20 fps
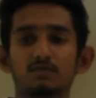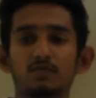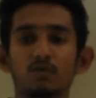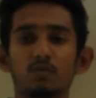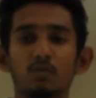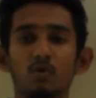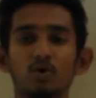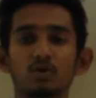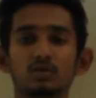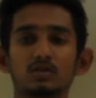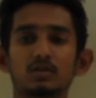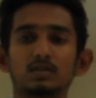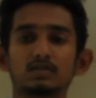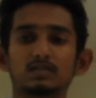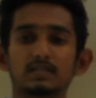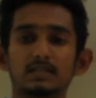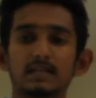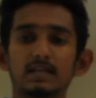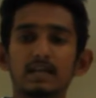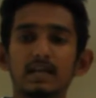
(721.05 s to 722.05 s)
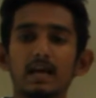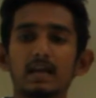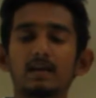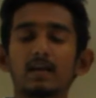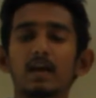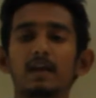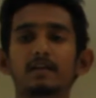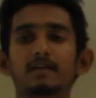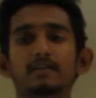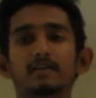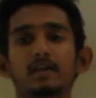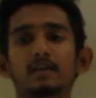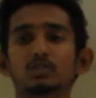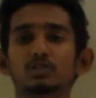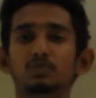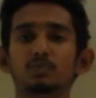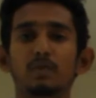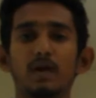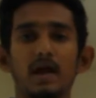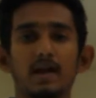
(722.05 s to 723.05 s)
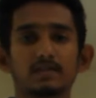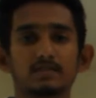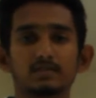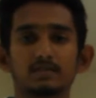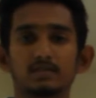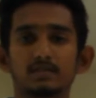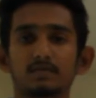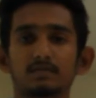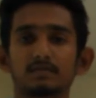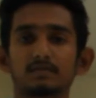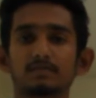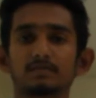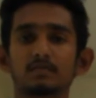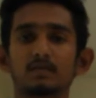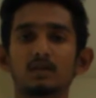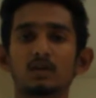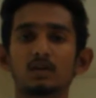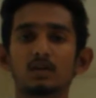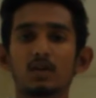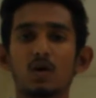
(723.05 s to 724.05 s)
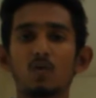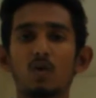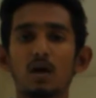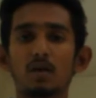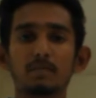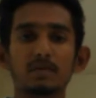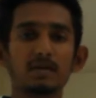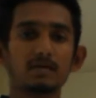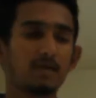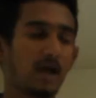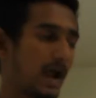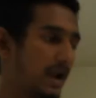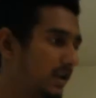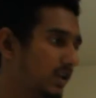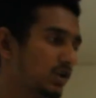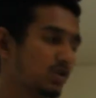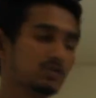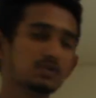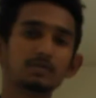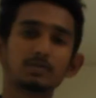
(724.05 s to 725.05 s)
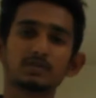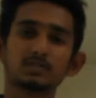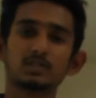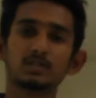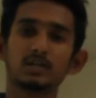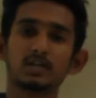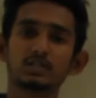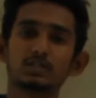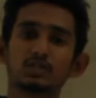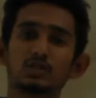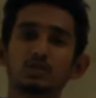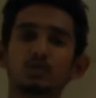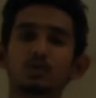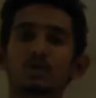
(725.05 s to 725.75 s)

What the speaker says: for both CK and heritage brands. Now I'll be handing over the presentation to